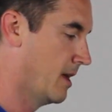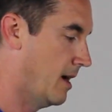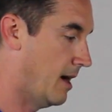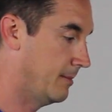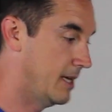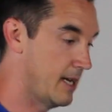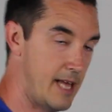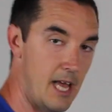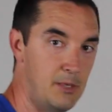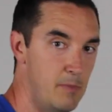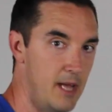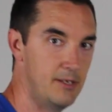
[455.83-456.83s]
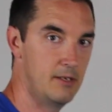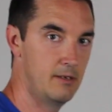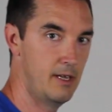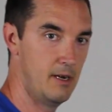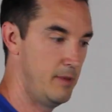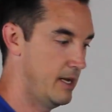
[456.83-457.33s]
Um, get a catch
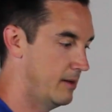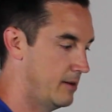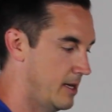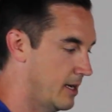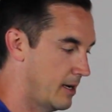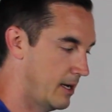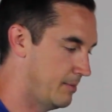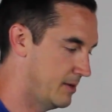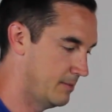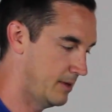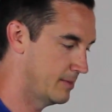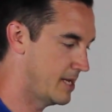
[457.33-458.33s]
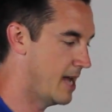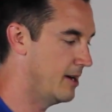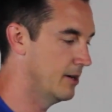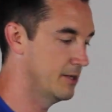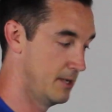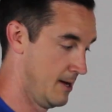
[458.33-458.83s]
basin, get a big, get some
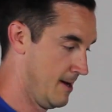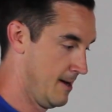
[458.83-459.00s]
containers,